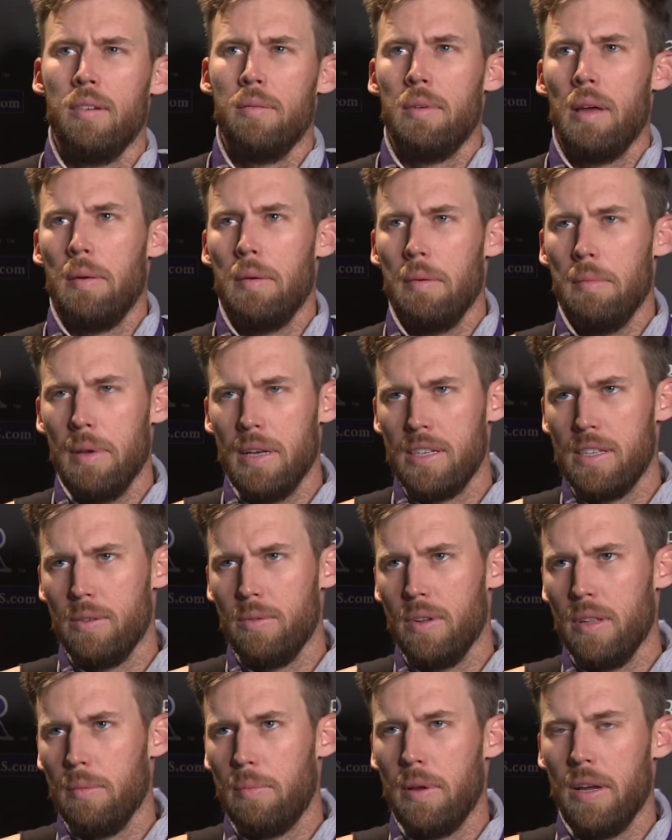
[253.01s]
maybe missing
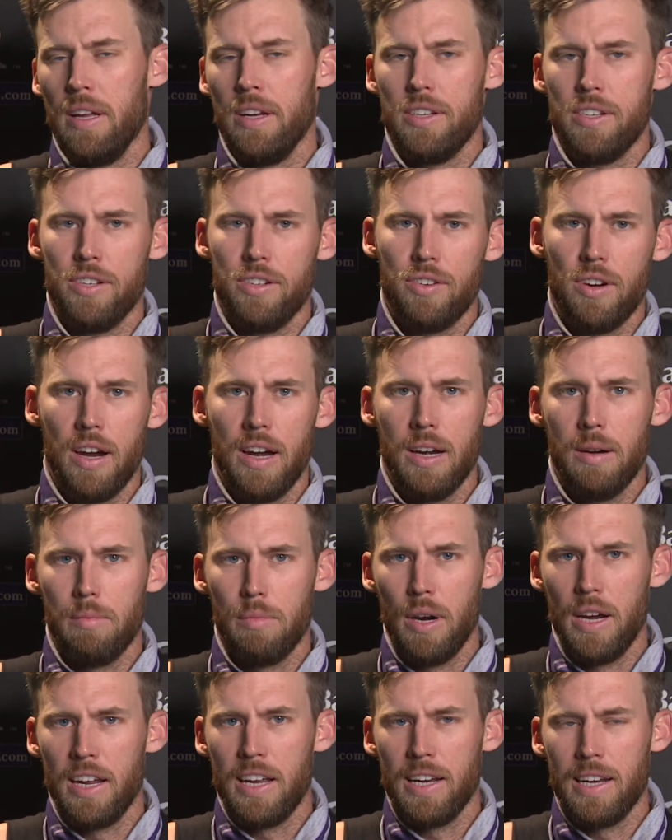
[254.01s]
with a pitch and trying to
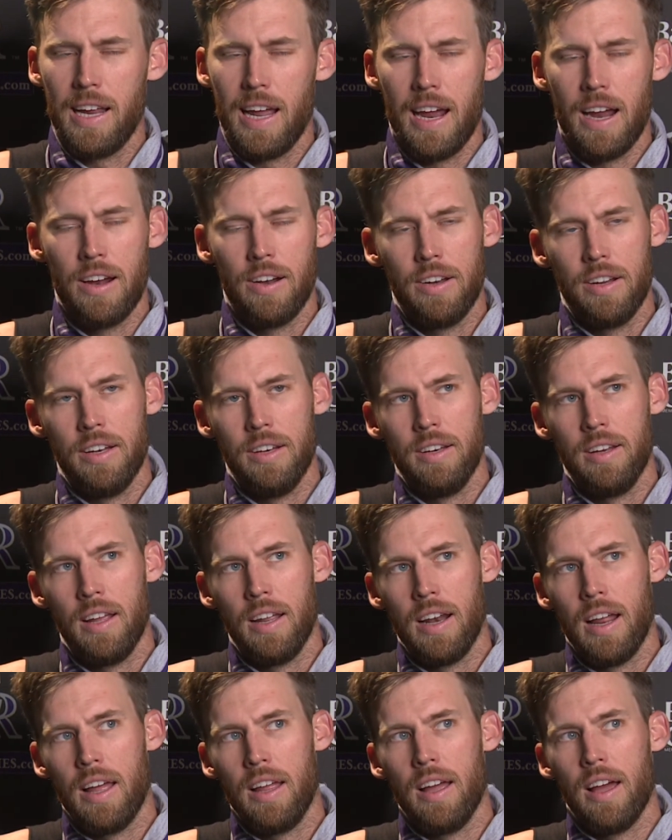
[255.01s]
break it down.
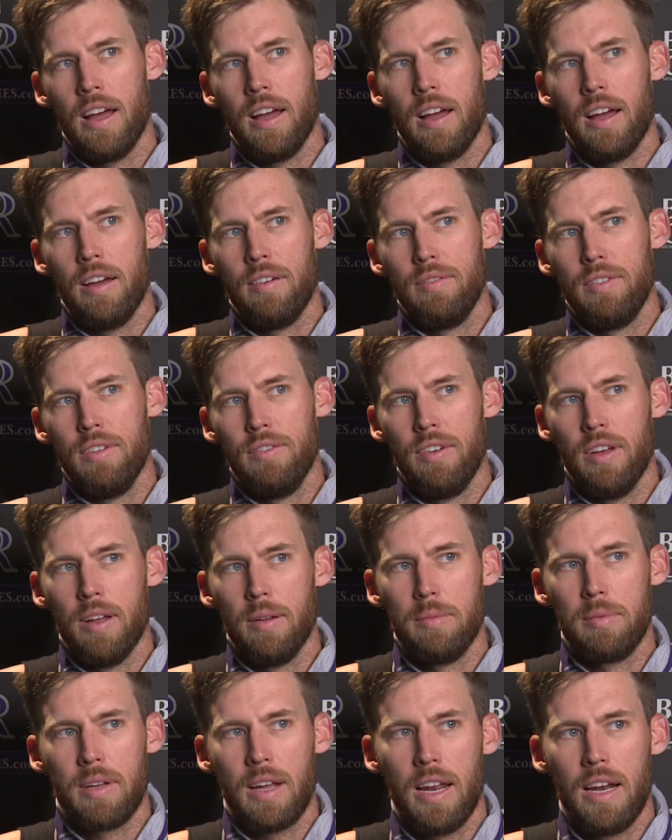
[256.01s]
And I've
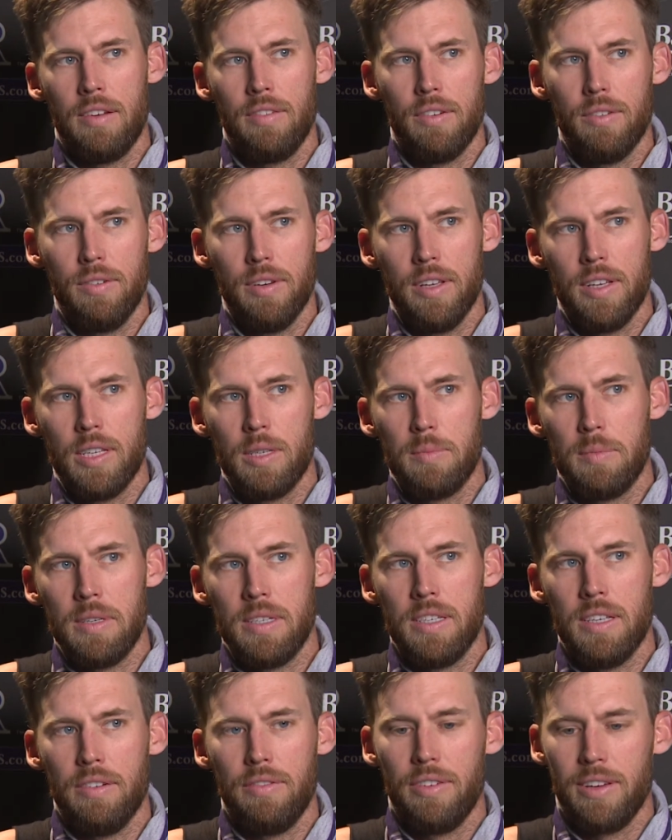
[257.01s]
developed kind of a really
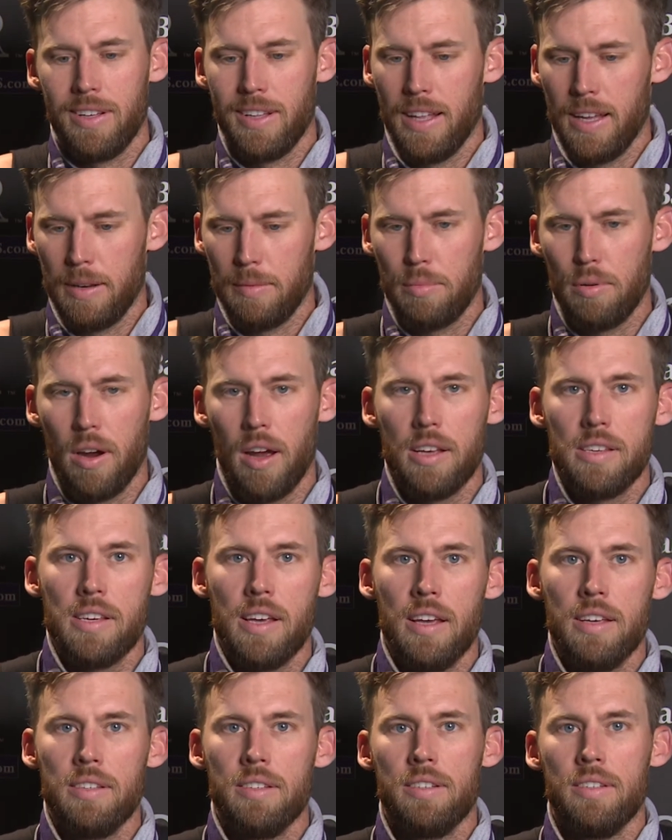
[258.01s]
specific like
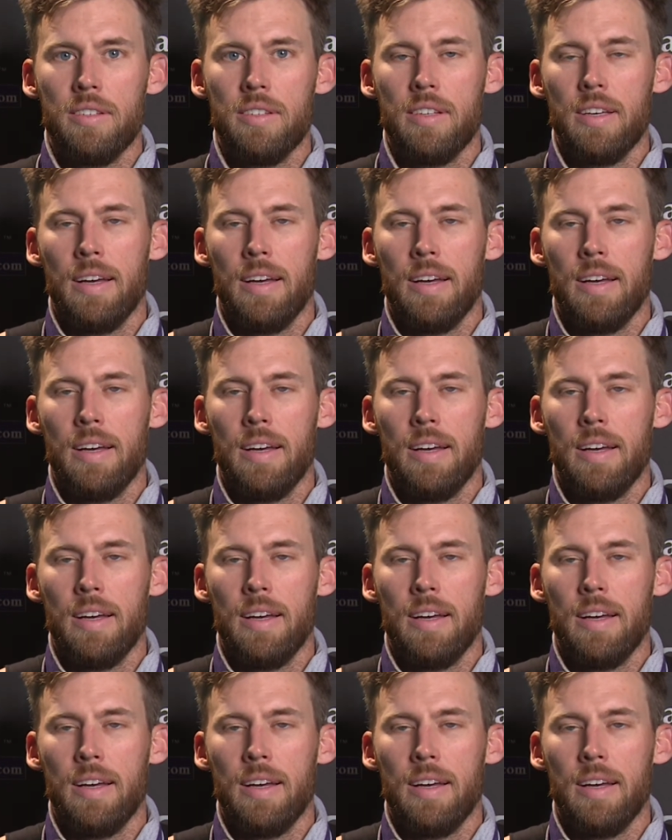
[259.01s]
process,